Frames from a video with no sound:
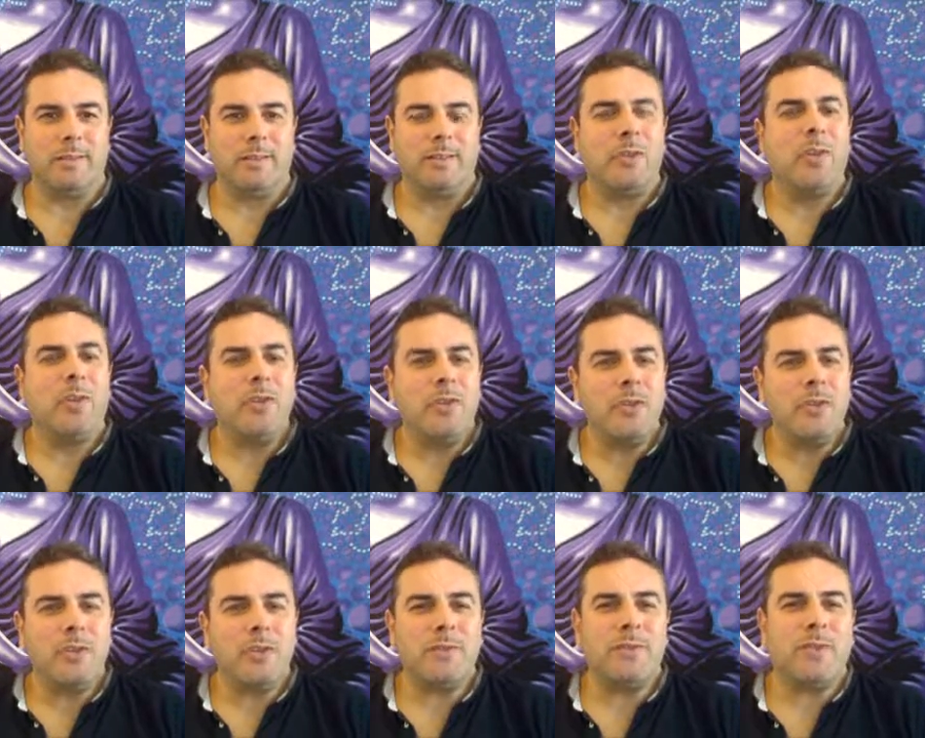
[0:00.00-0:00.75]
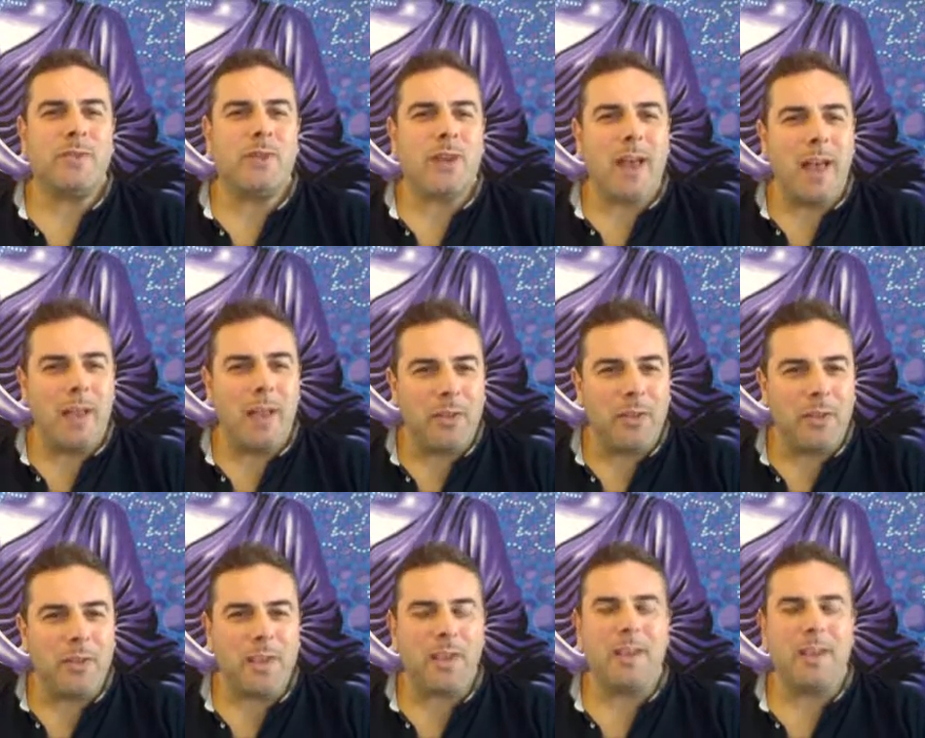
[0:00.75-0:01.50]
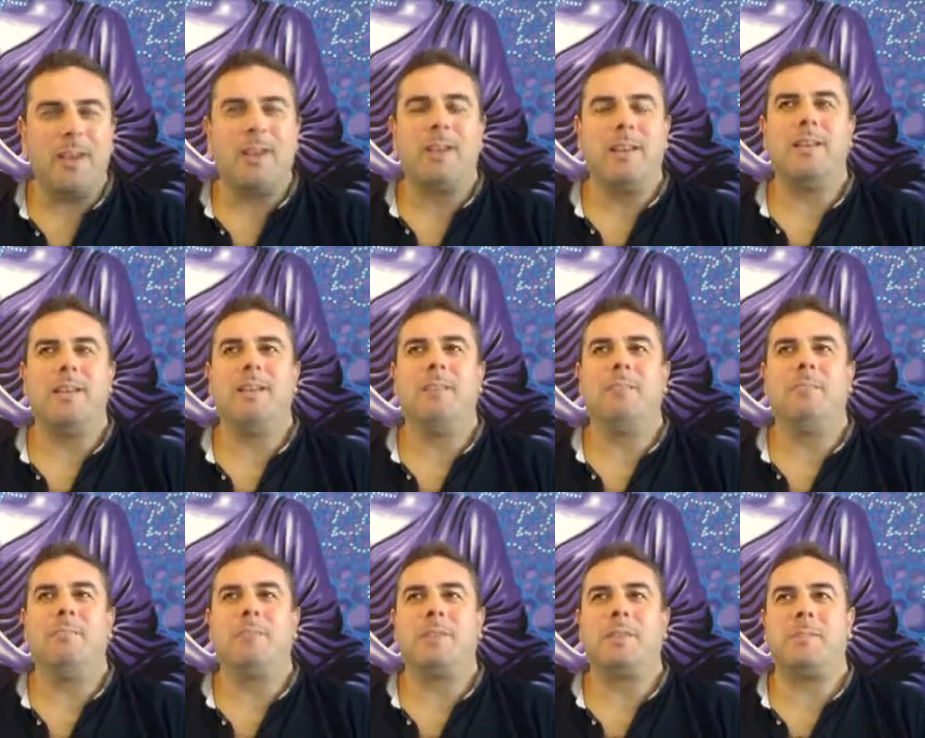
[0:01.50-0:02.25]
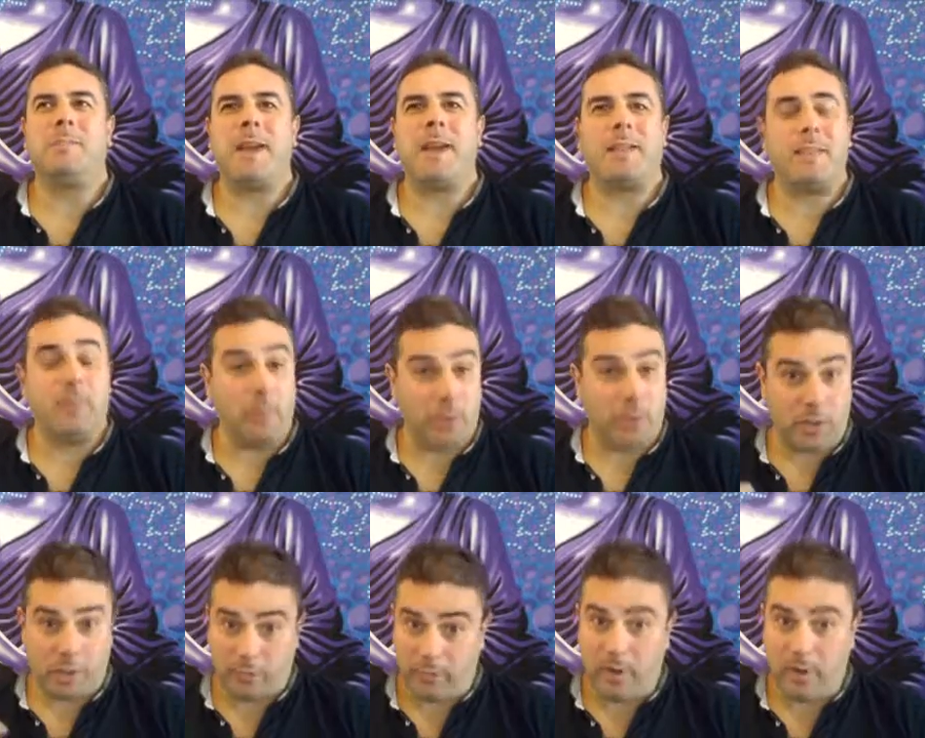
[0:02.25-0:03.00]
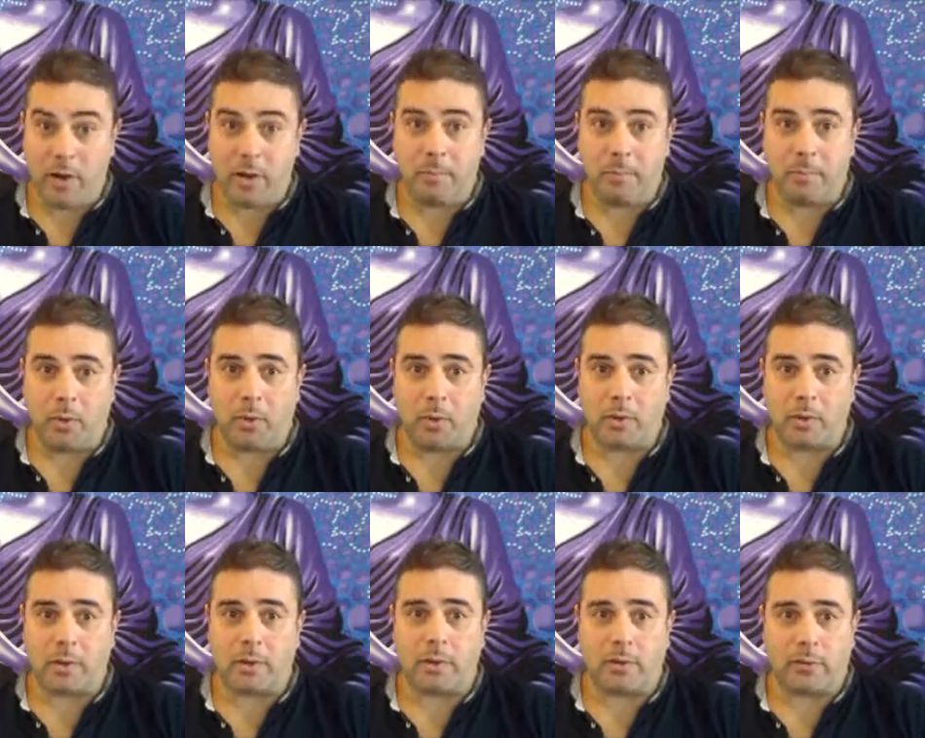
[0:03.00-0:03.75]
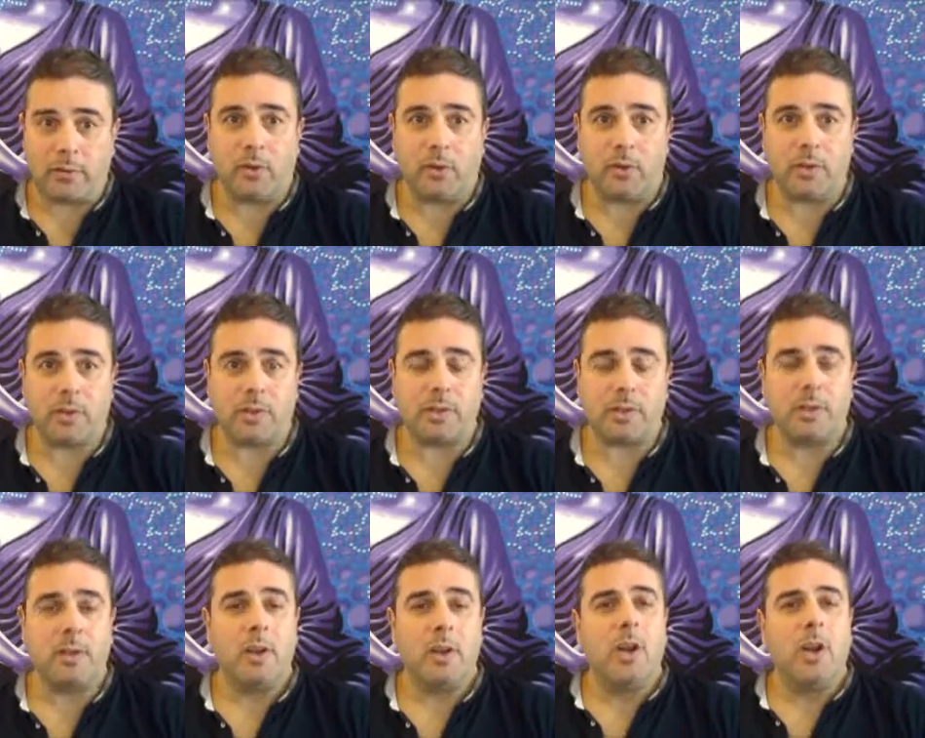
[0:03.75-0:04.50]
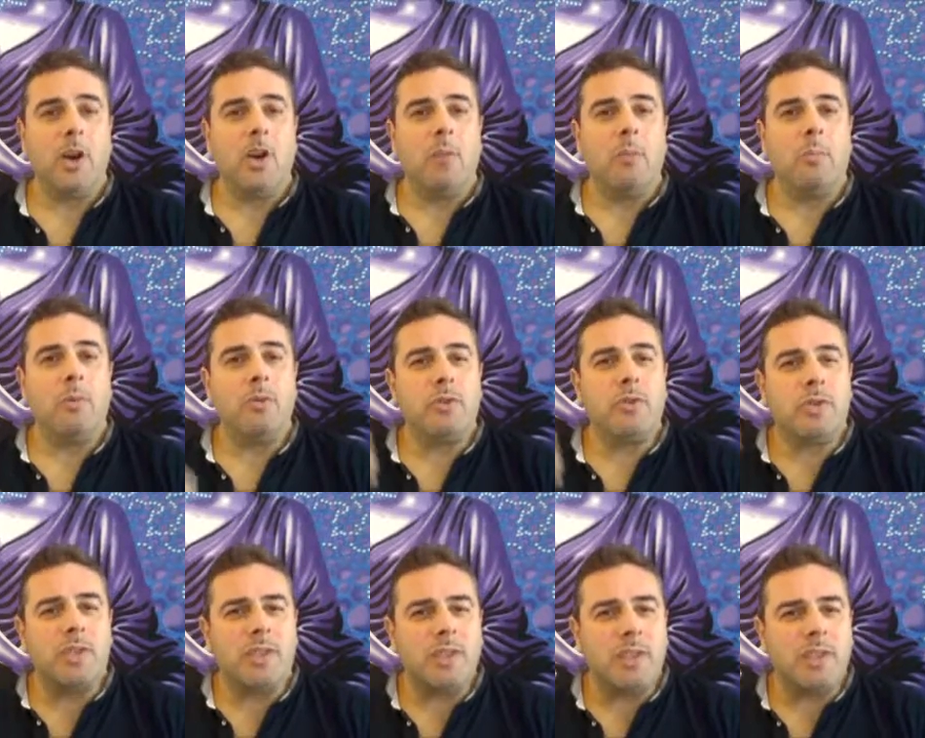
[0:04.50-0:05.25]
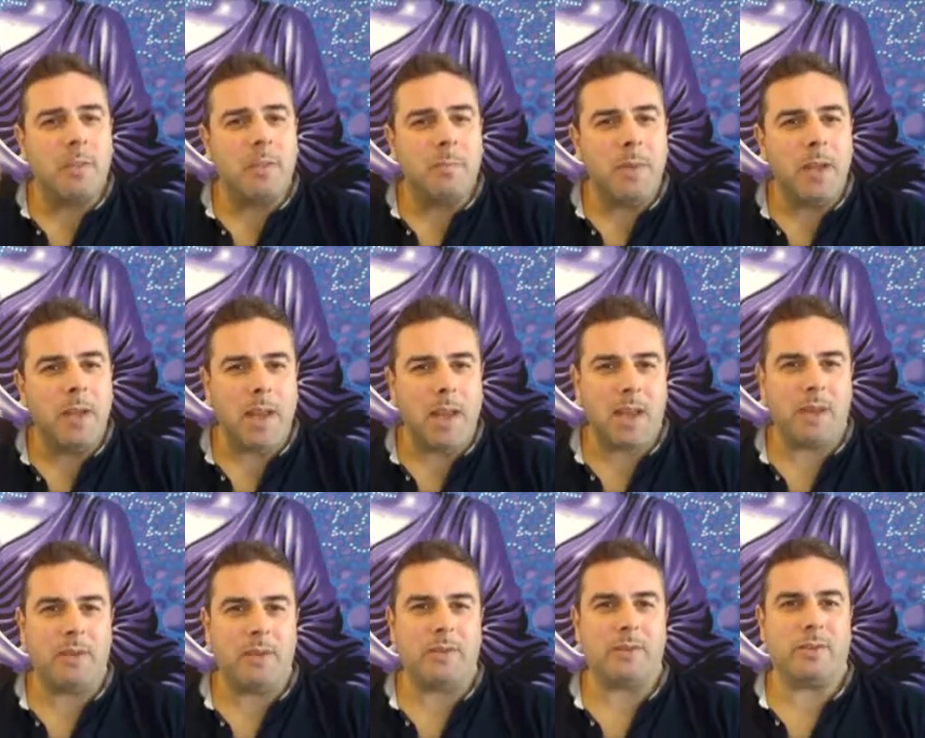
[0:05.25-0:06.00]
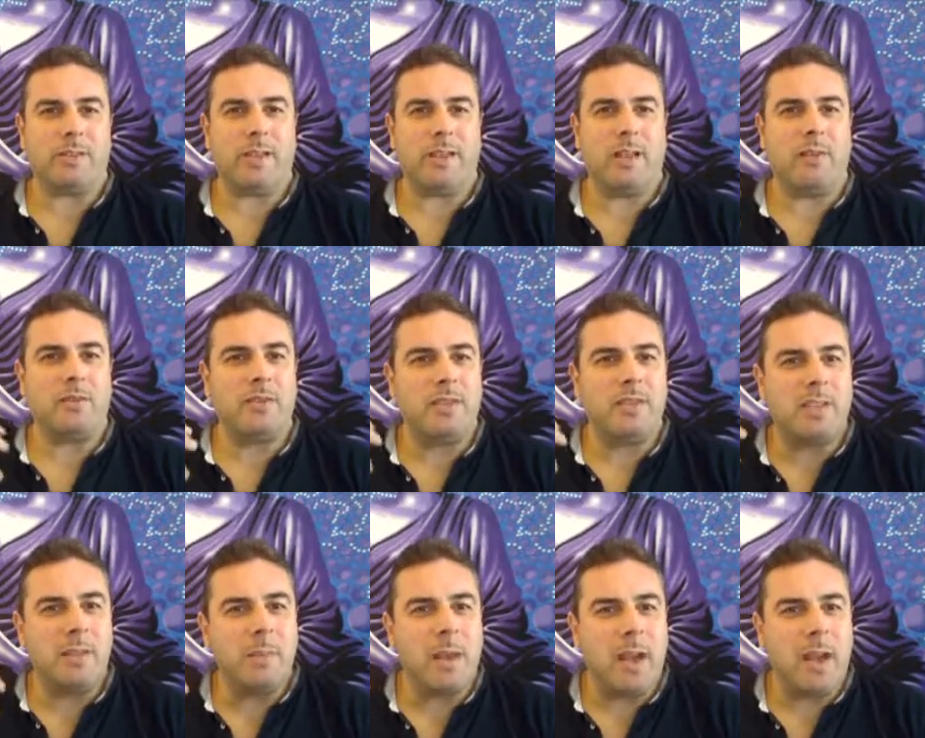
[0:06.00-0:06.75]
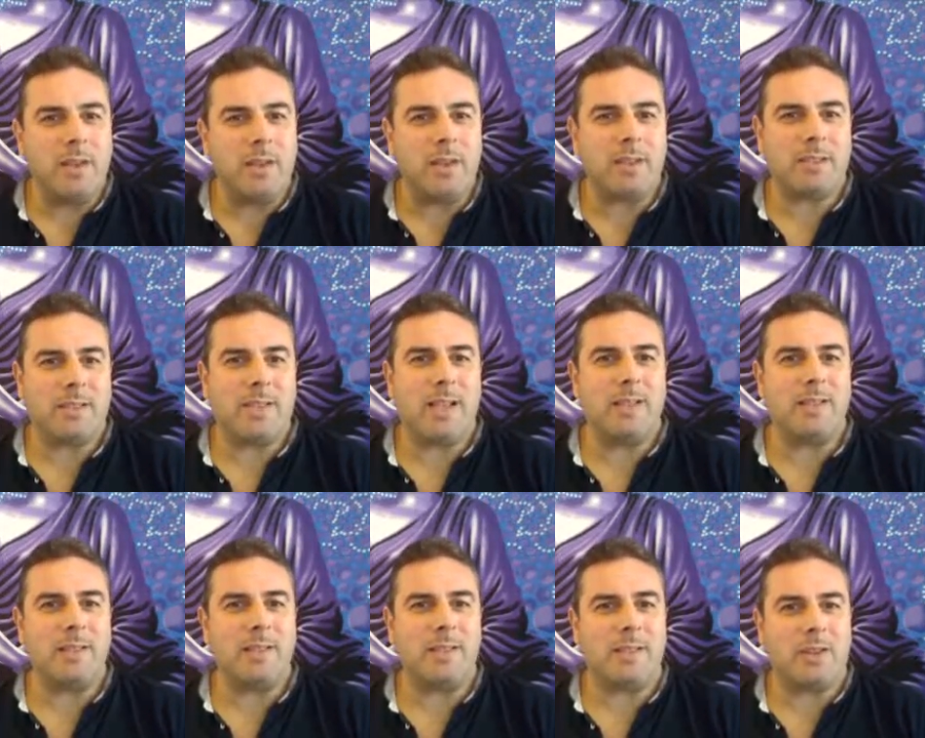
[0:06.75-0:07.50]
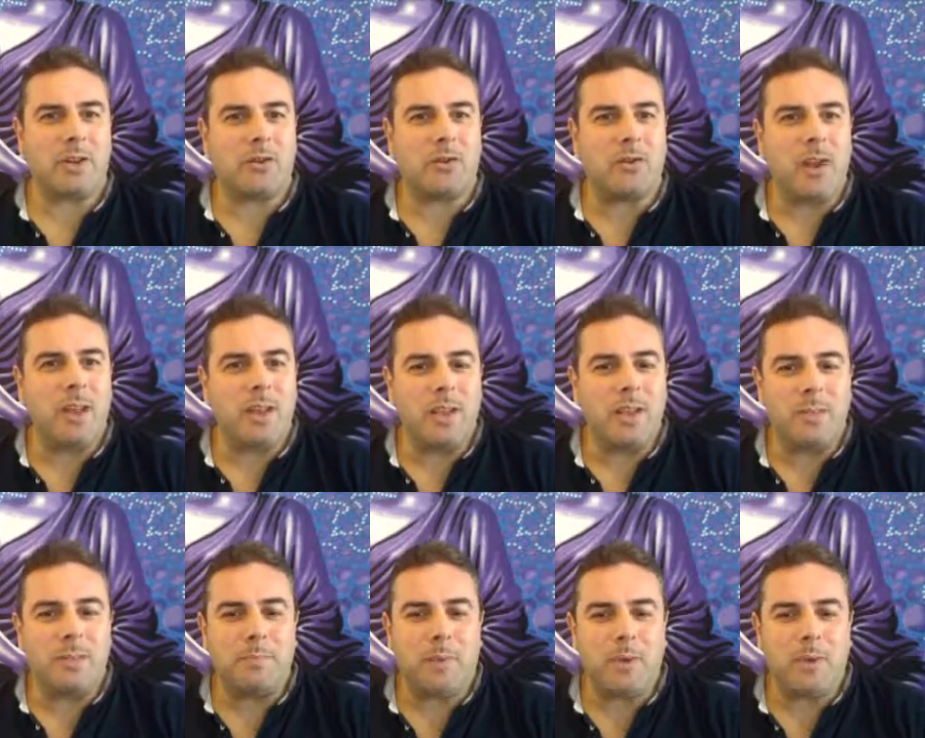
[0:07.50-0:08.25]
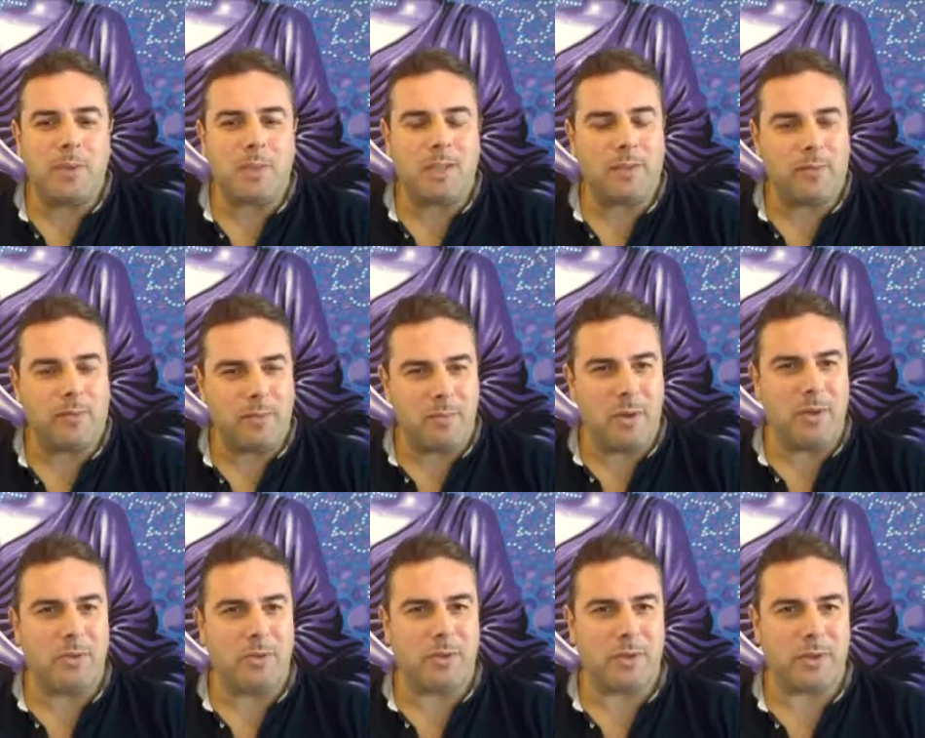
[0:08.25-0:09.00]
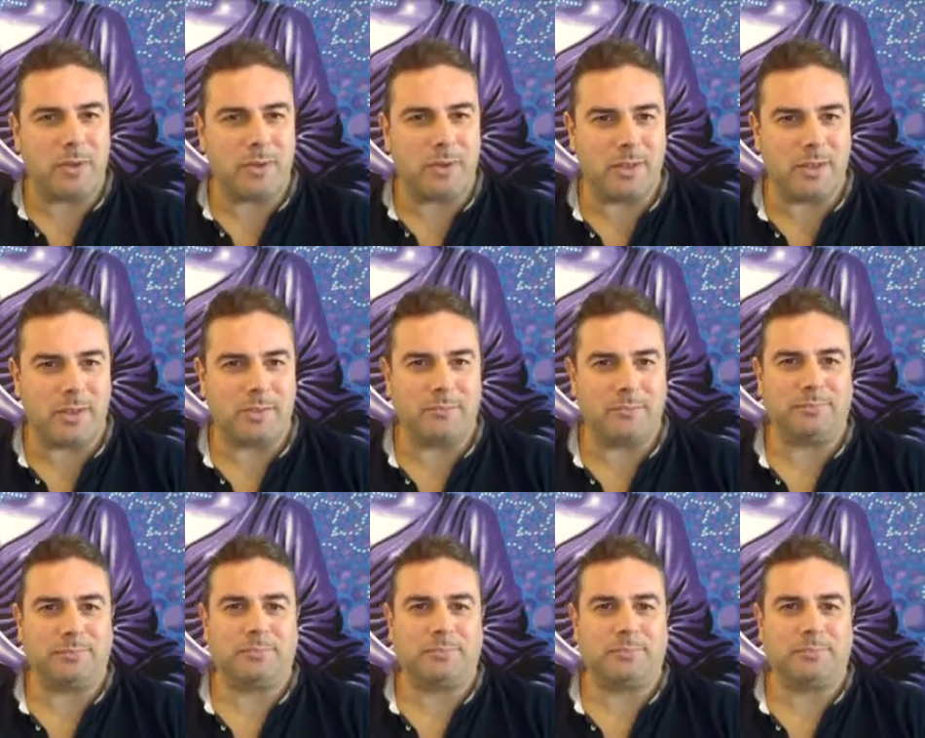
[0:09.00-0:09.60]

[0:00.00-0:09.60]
not just for a healthy um, perspective, which is very important, of course, but to stimulate yourself, stimulate the senses to create these positive emotions.